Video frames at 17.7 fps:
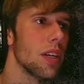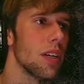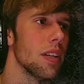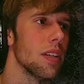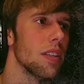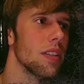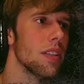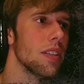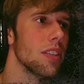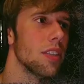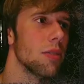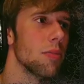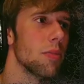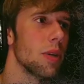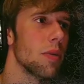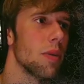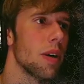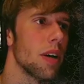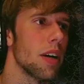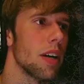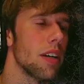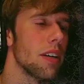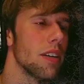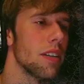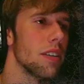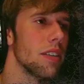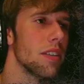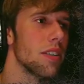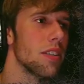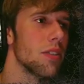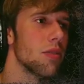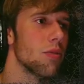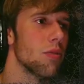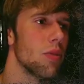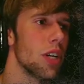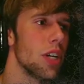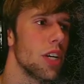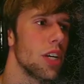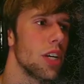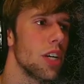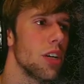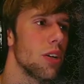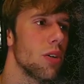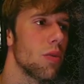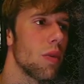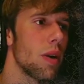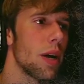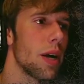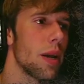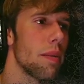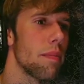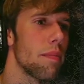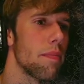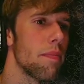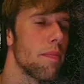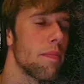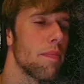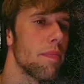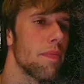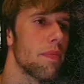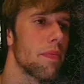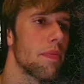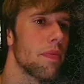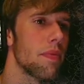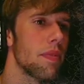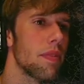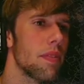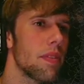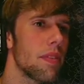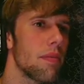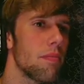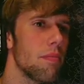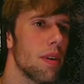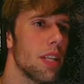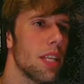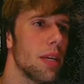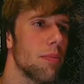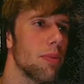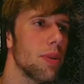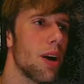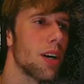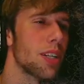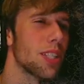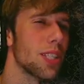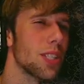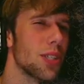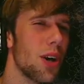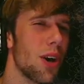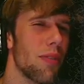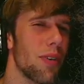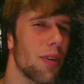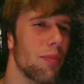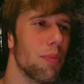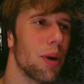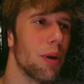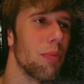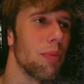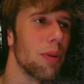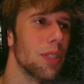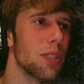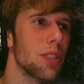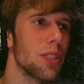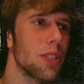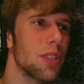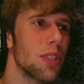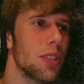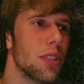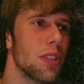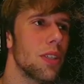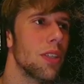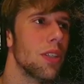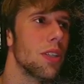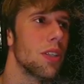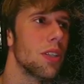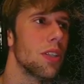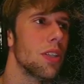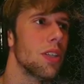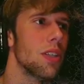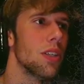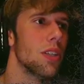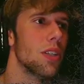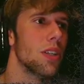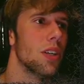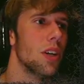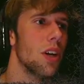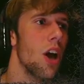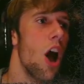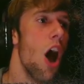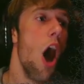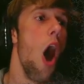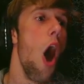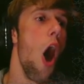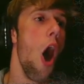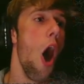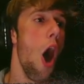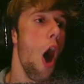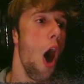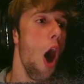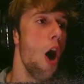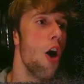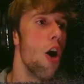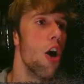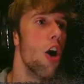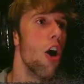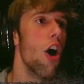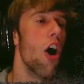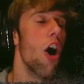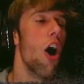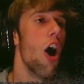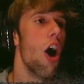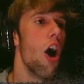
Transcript: Okay. Quiet. Real quiet. And they blocked this off on purpose. Ah!